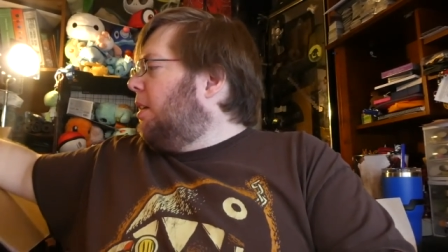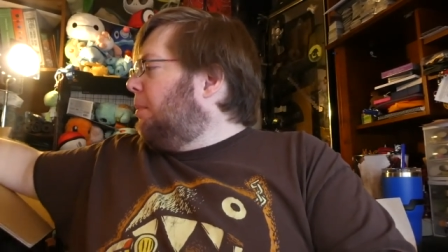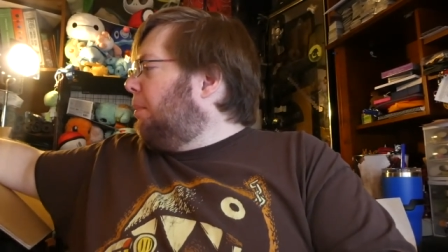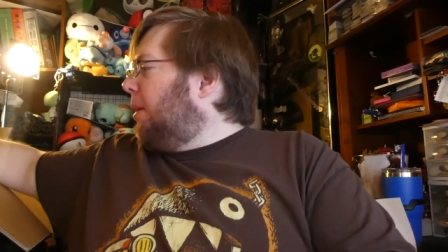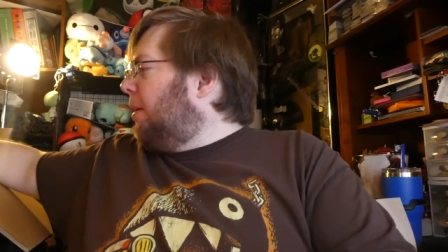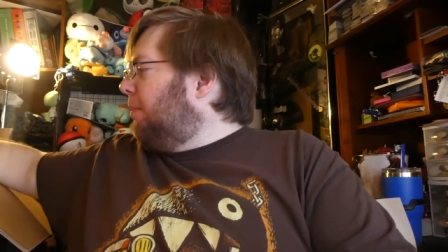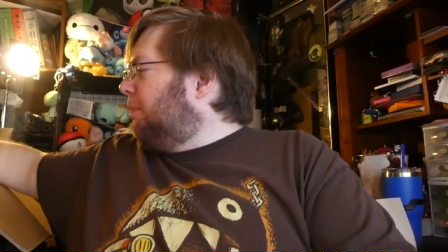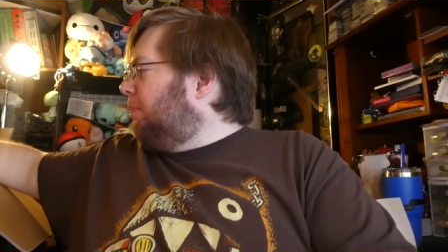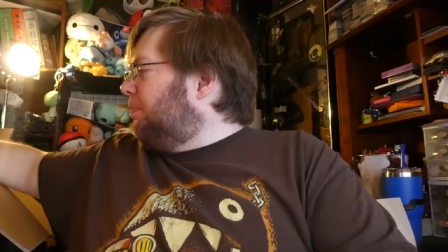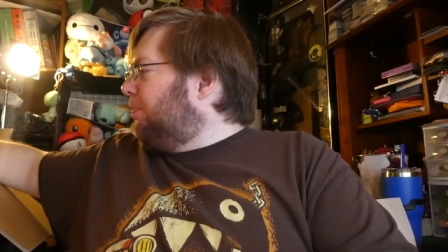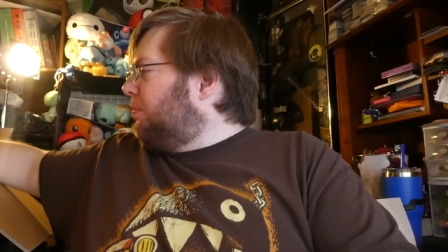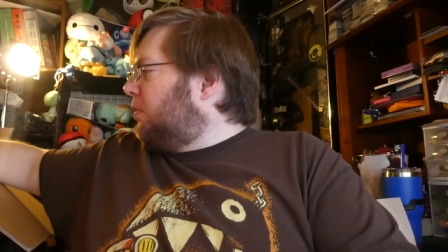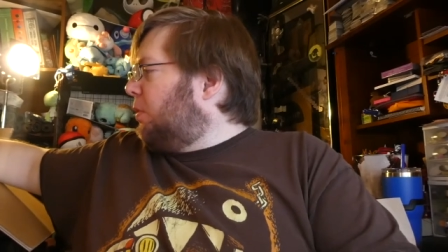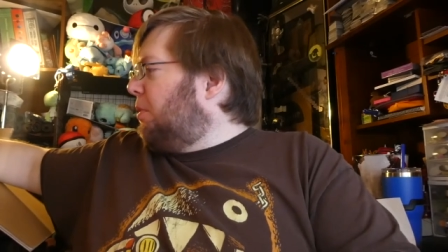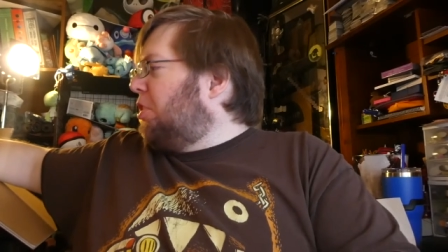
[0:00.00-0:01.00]
But,
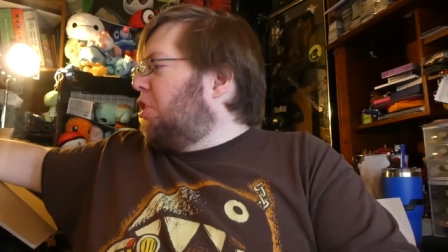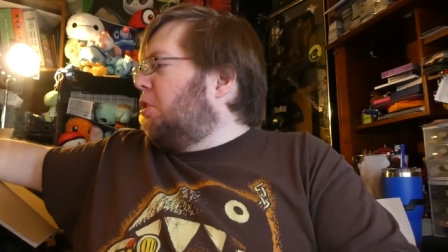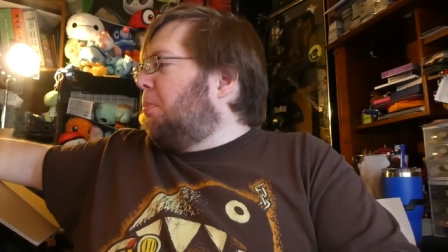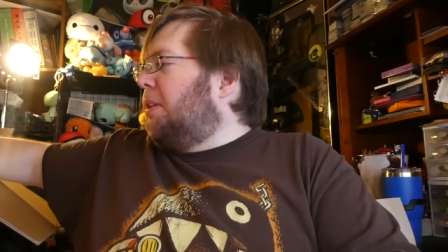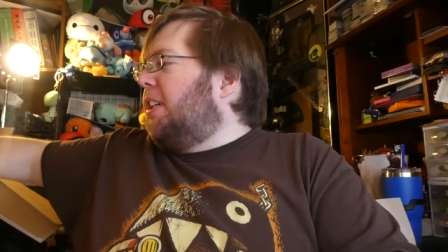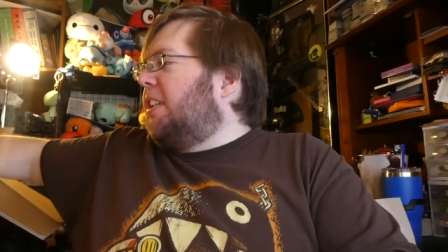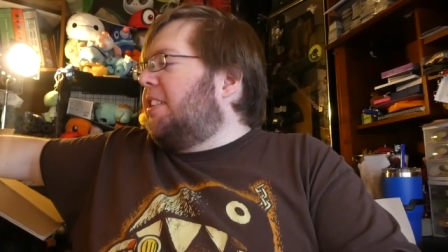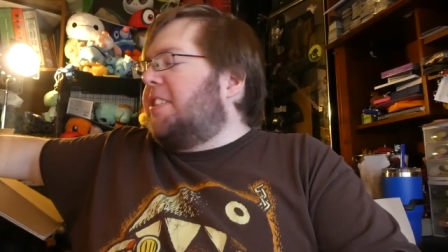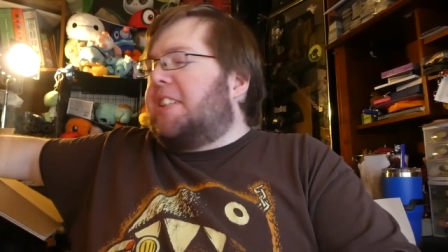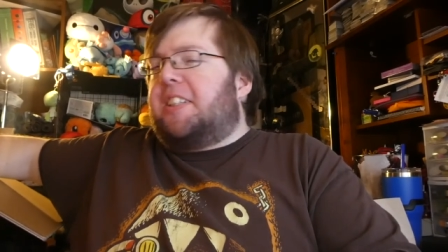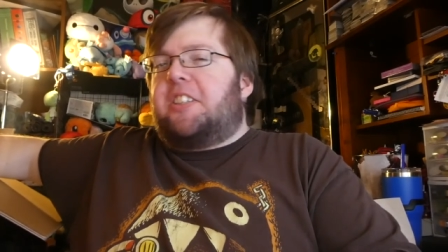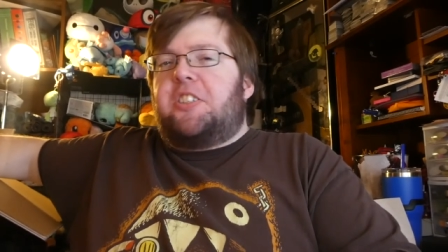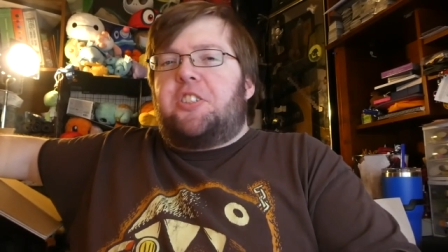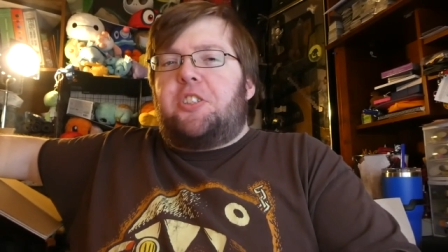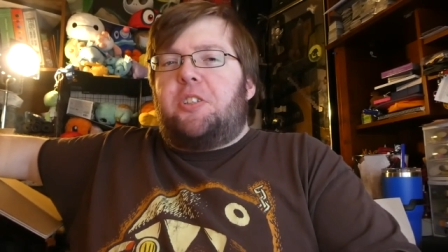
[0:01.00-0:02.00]
which is weird because
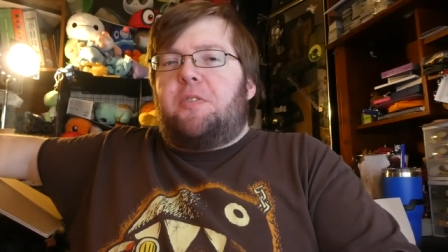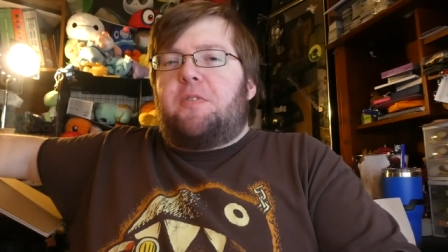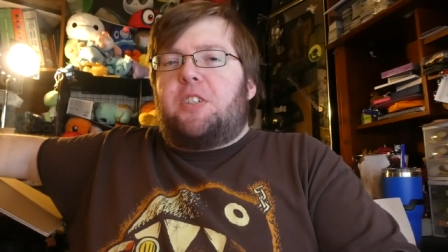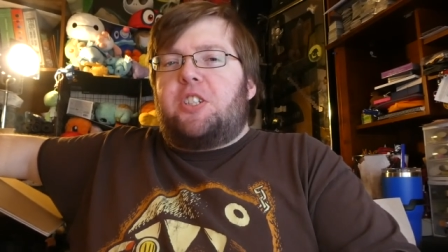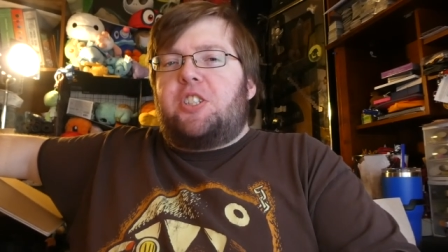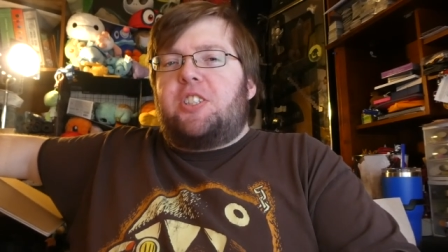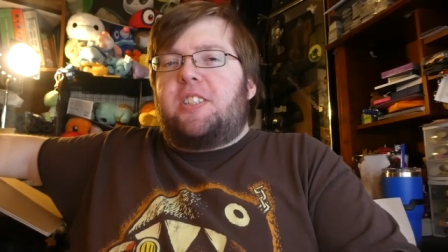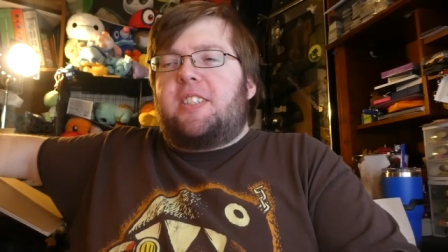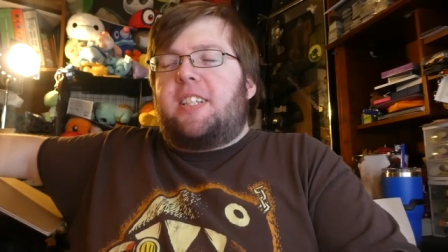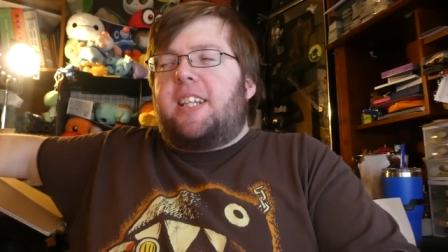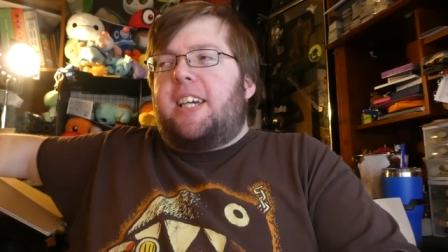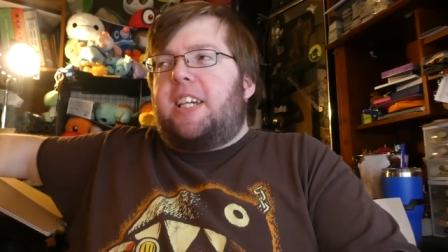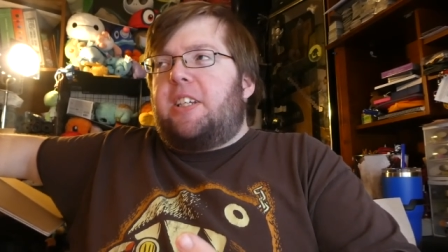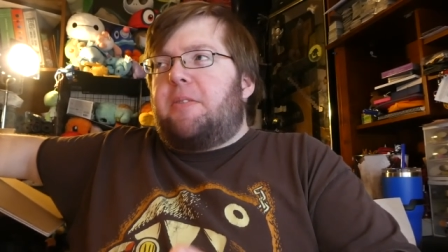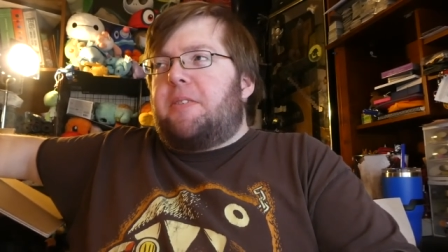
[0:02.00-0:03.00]
like there's two versions of that.